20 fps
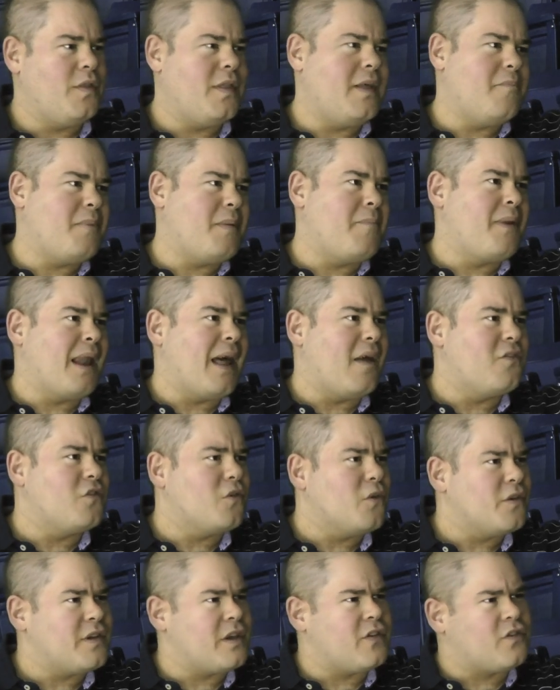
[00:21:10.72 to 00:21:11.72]
there be plans,
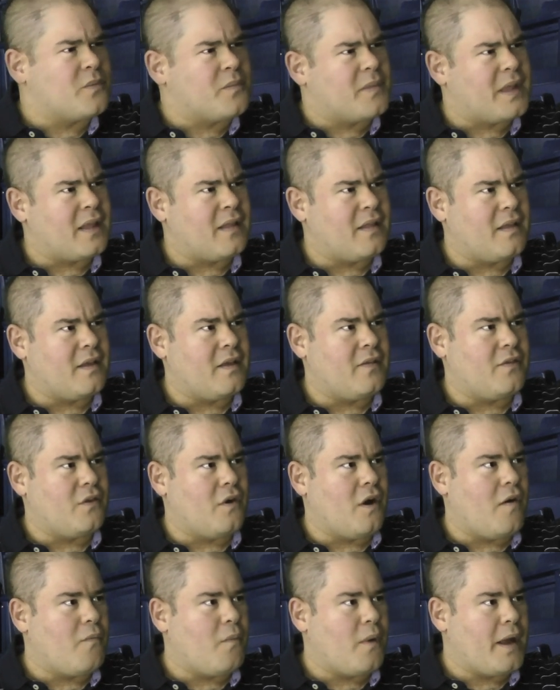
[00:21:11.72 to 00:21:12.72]
or is it something that you
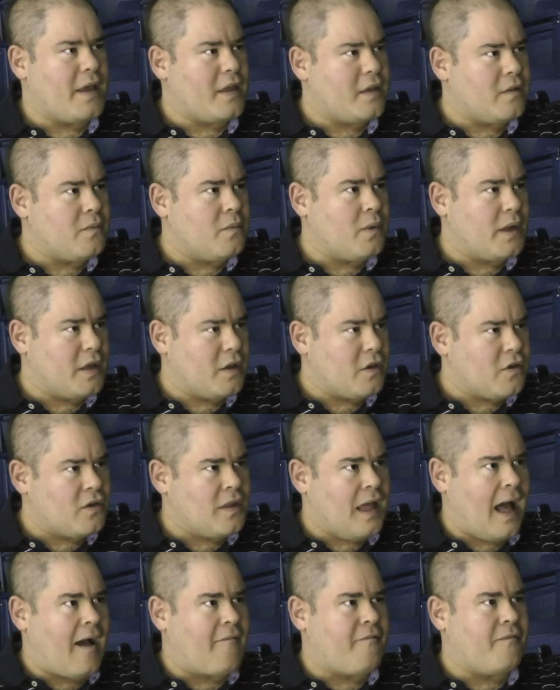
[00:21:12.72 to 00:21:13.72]
thought of where you
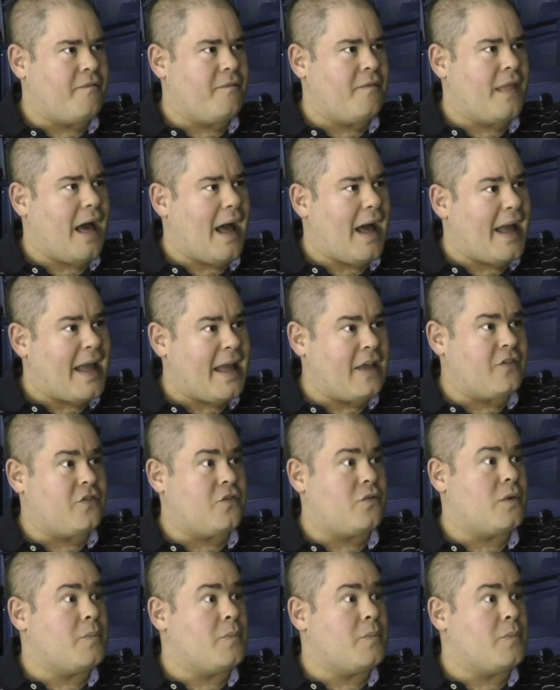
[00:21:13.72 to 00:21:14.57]
could have that history